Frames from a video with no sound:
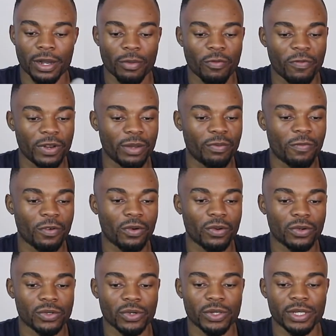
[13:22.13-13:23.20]
Flip Phone.
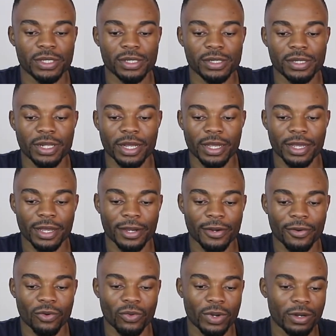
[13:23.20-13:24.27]
So this is like
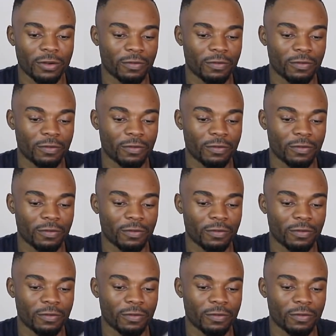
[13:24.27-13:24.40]
one